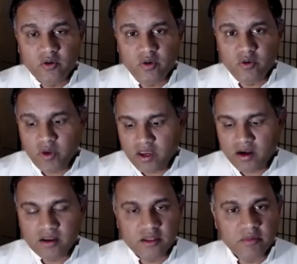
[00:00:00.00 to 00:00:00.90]
We
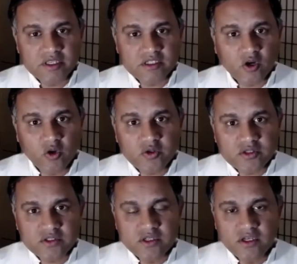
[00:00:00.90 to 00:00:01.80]
wear the best
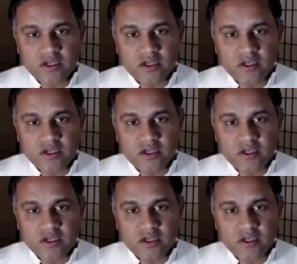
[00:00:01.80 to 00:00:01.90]
clothes.